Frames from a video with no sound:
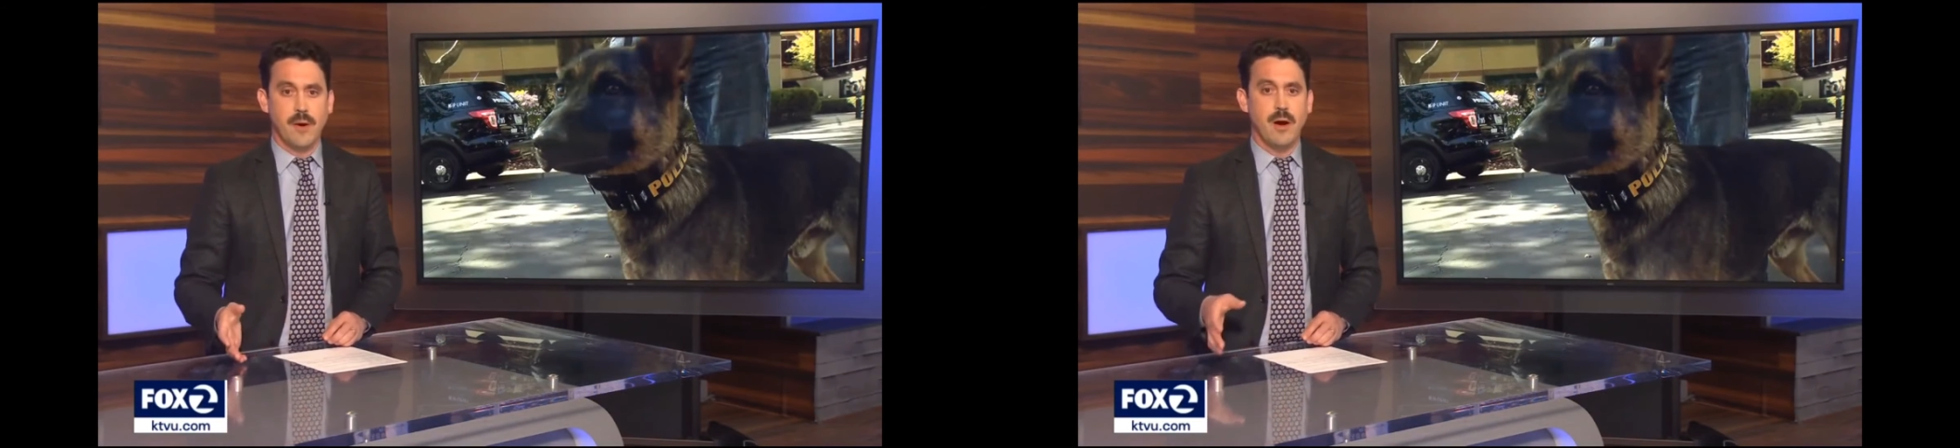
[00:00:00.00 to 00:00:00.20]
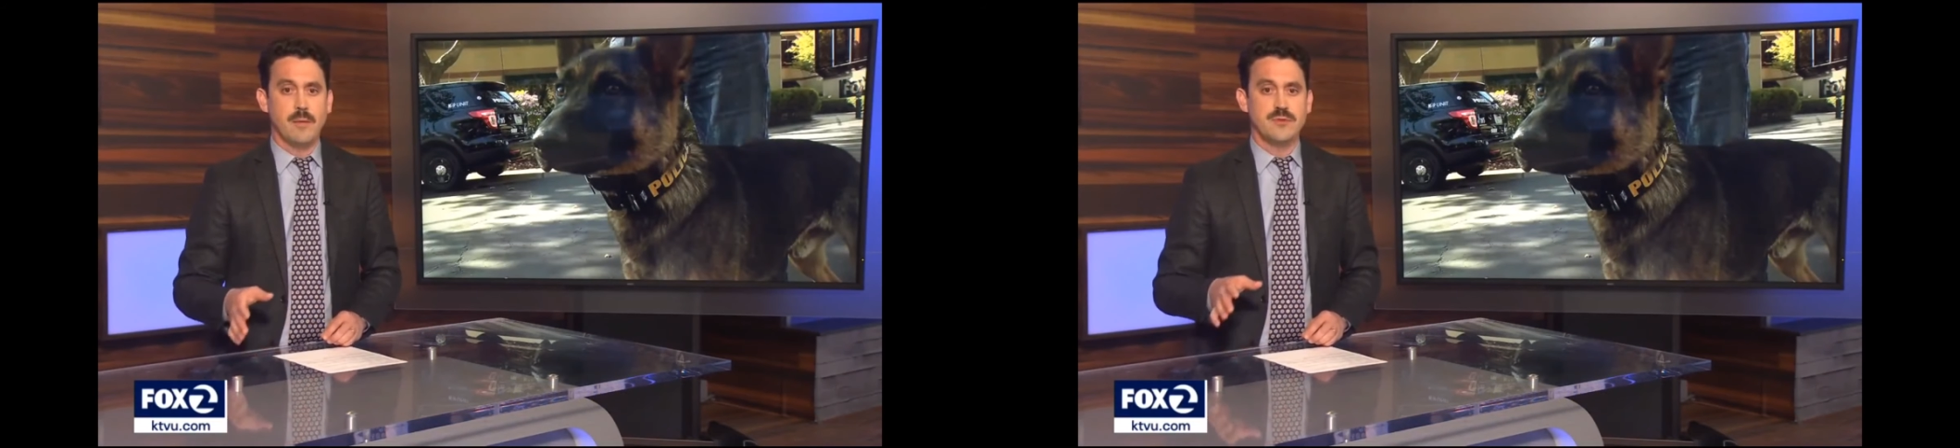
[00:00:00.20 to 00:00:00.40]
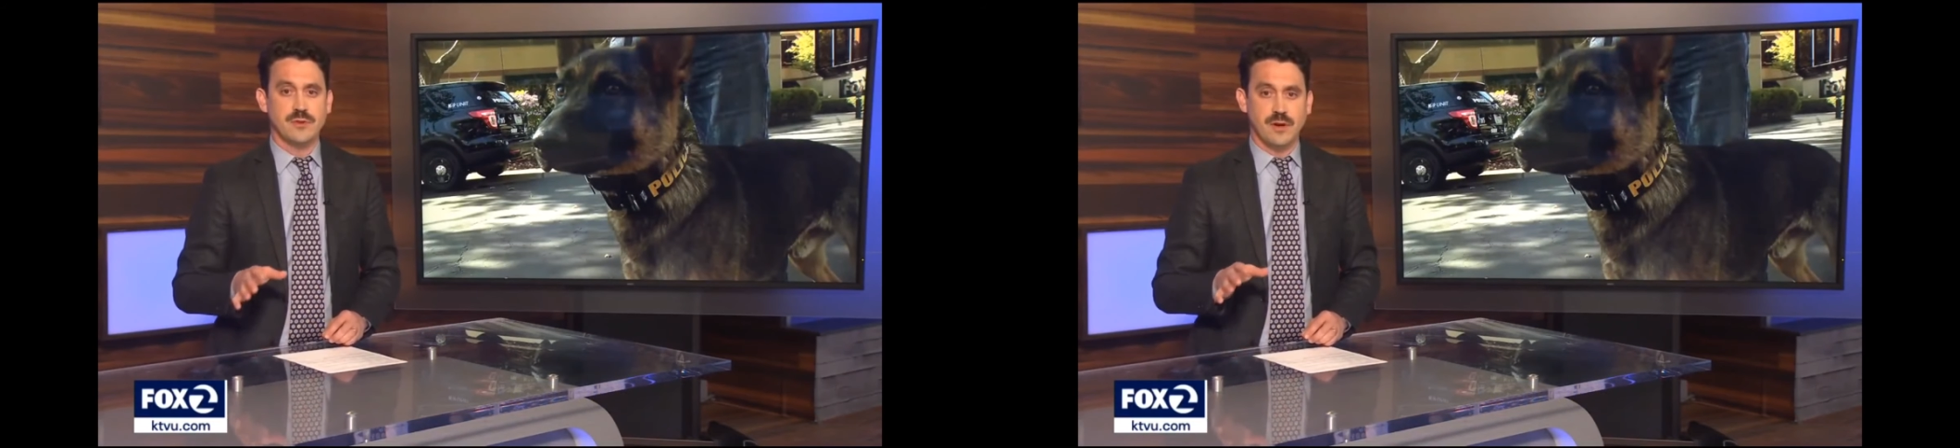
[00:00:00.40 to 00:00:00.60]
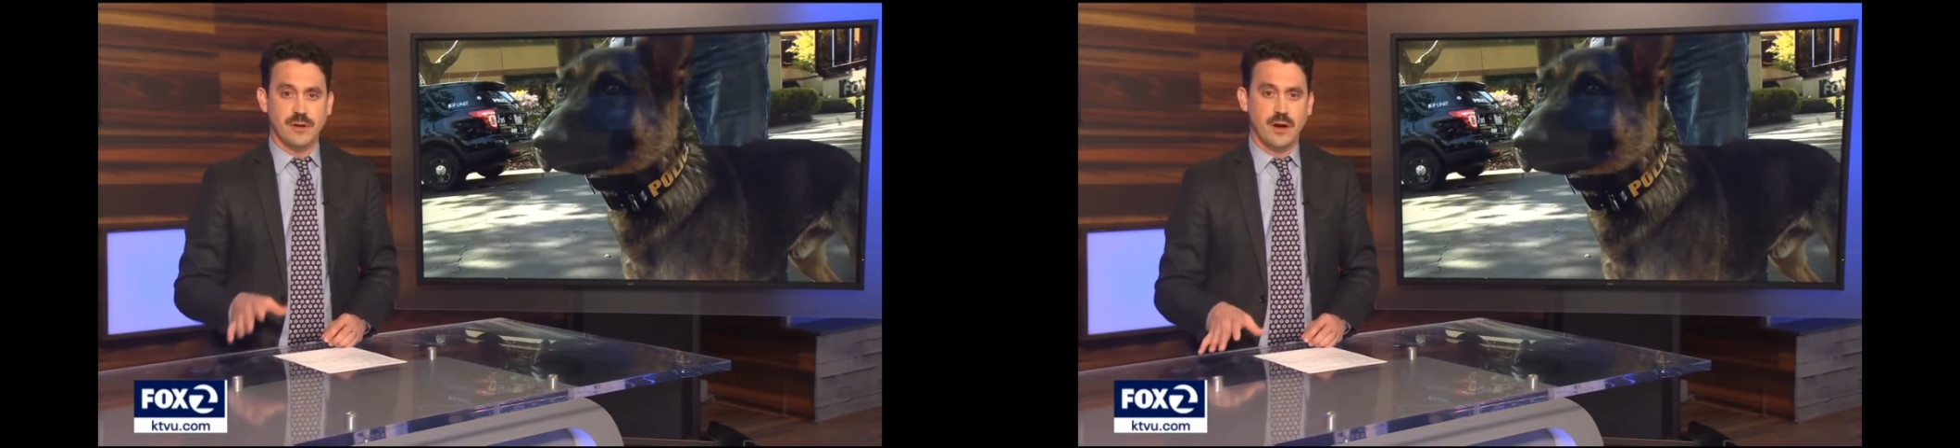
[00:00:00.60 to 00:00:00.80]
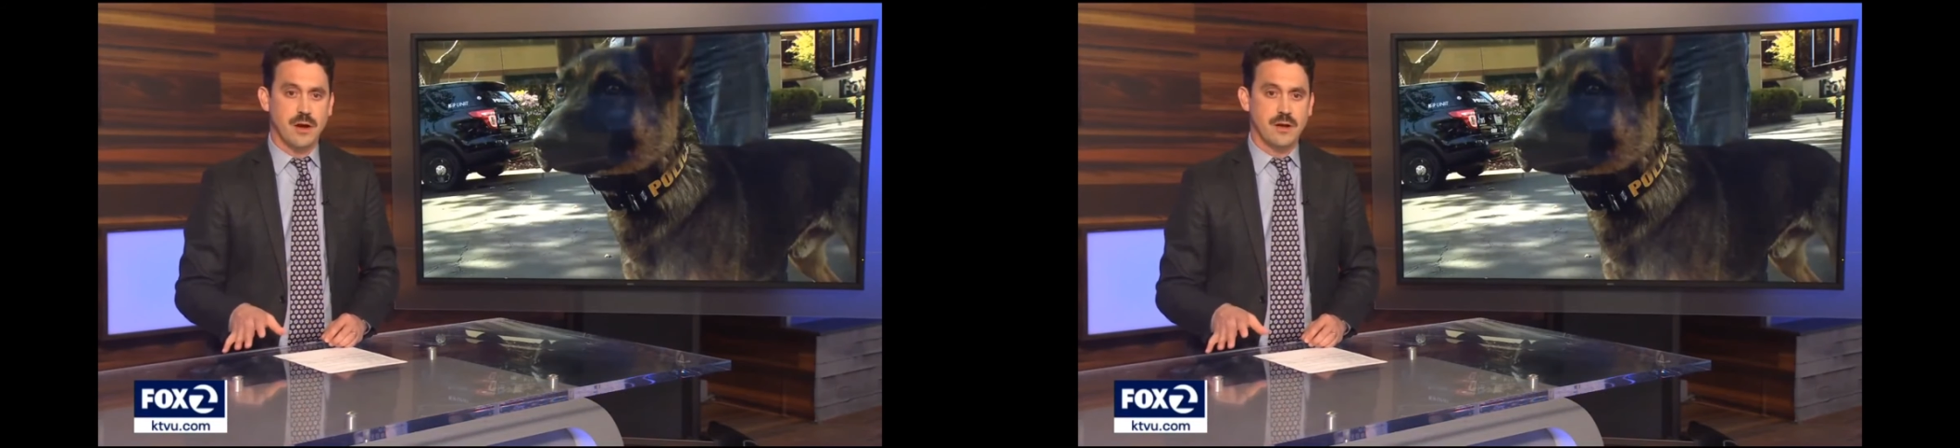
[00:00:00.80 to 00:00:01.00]
bombs or
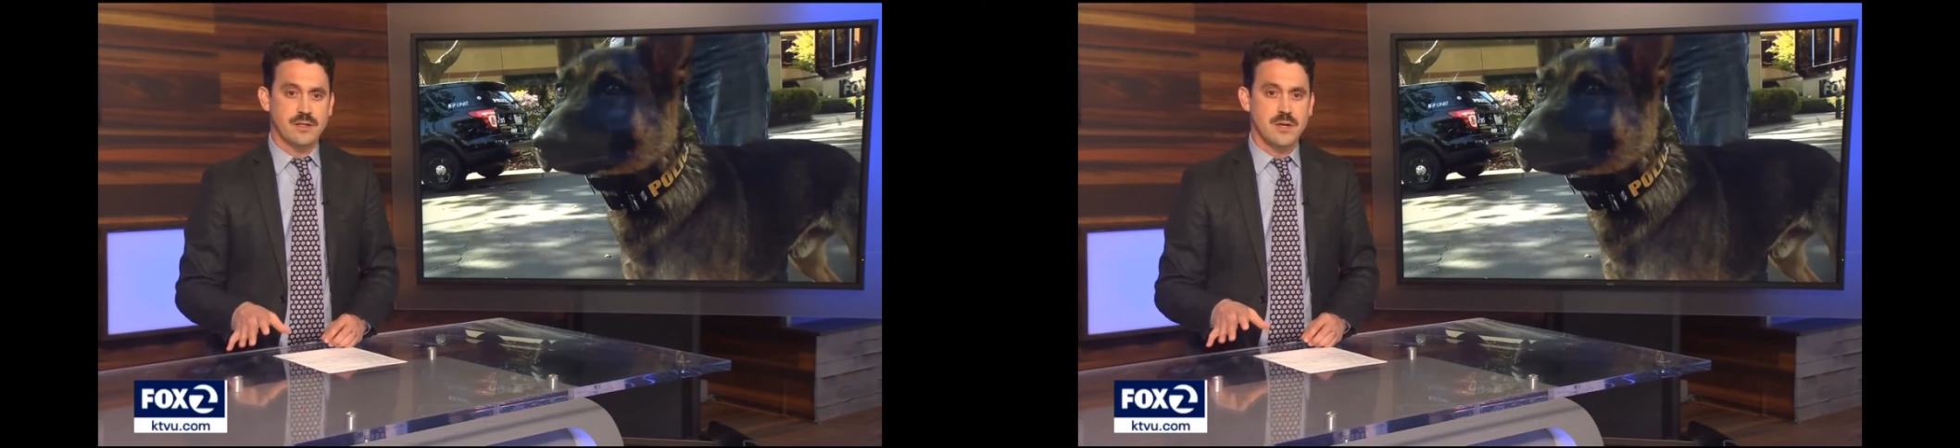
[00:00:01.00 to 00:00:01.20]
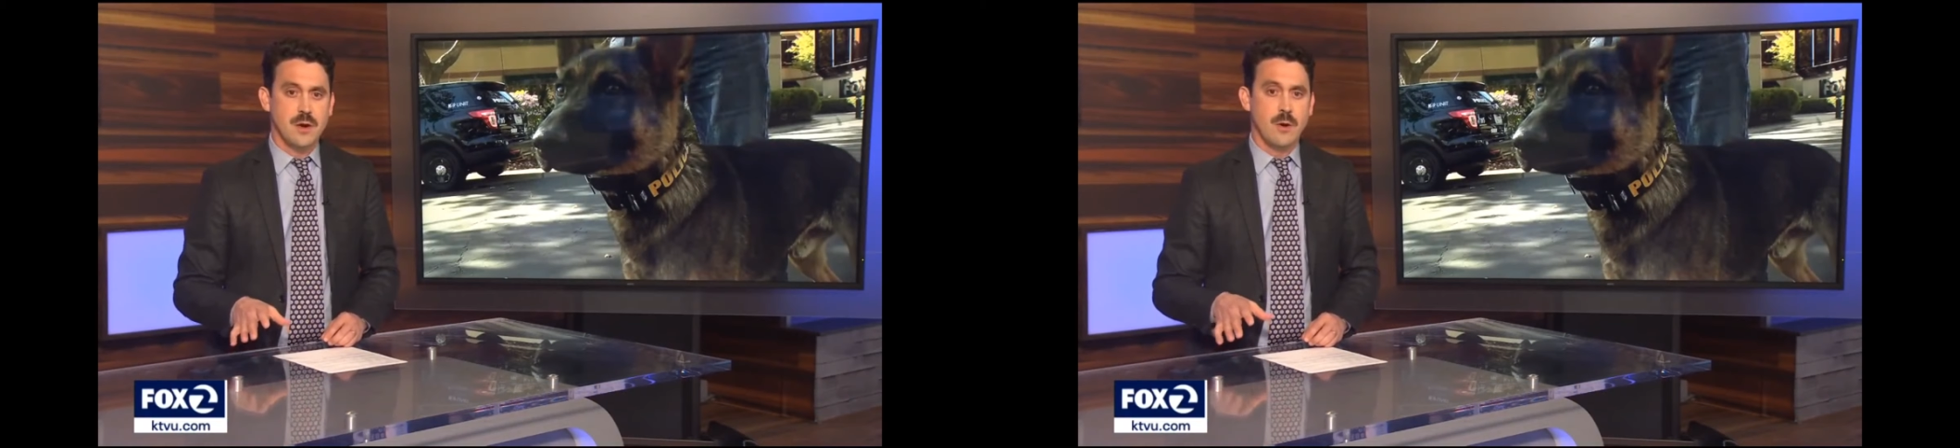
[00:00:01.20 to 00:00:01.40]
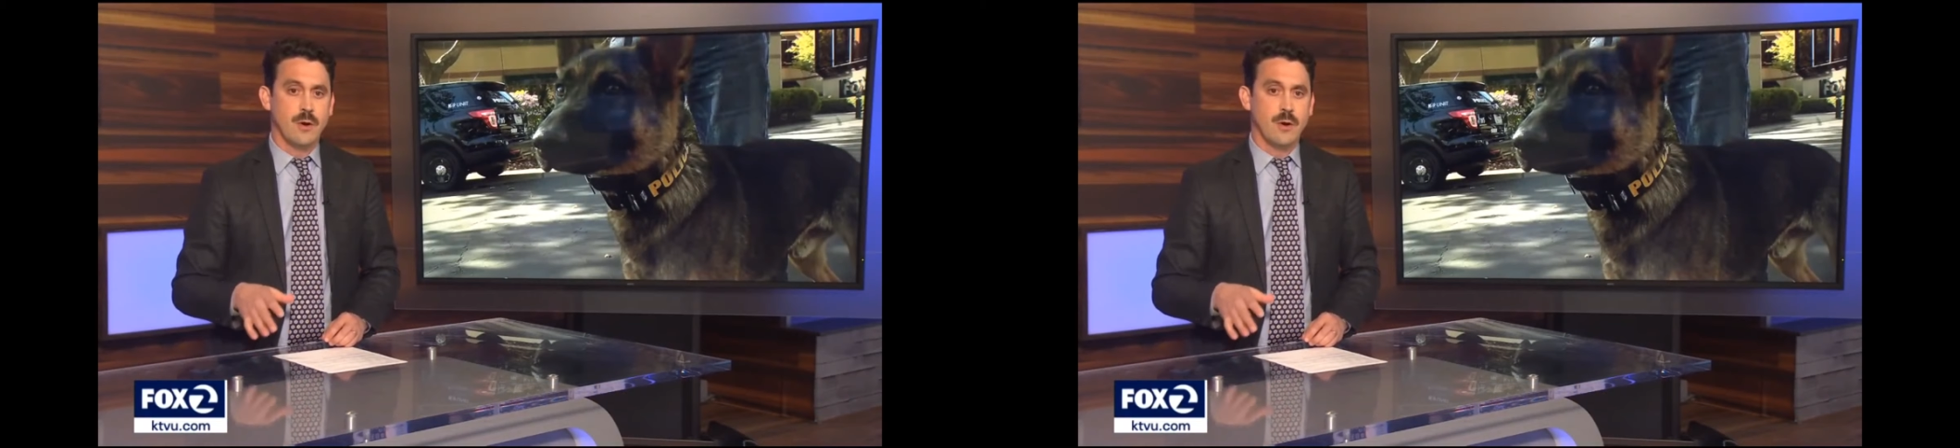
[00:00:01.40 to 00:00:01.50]
narcotics